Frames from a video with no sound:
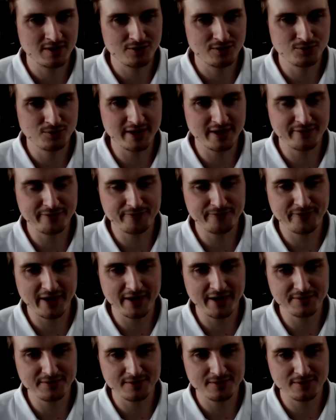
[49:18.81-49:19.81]
you can
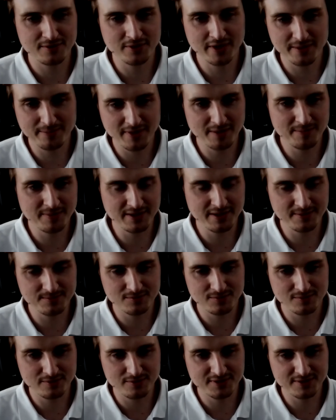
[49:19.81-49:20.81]
find, you can maybe
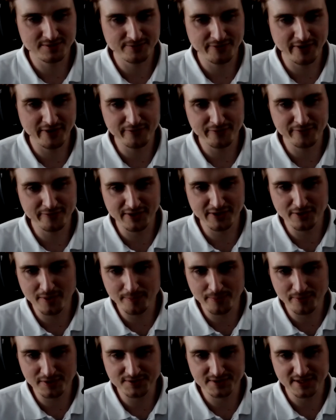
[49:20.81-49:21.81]
find
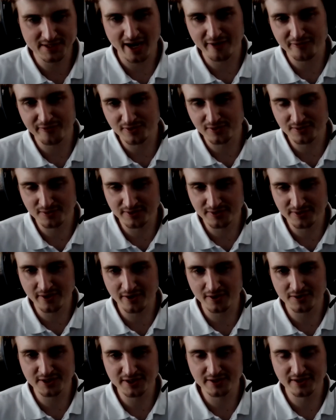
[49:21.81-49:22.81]
fingerprints after the
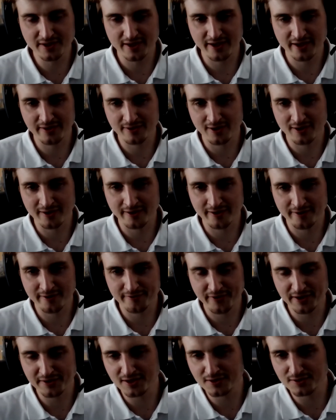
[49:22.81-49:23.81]
decoding and uh,
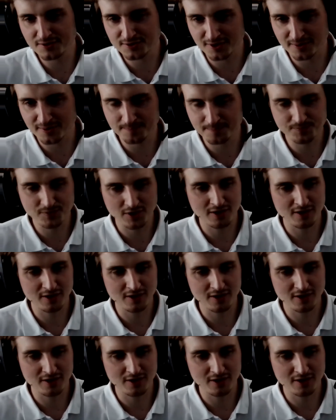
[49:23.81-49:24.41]
finding some,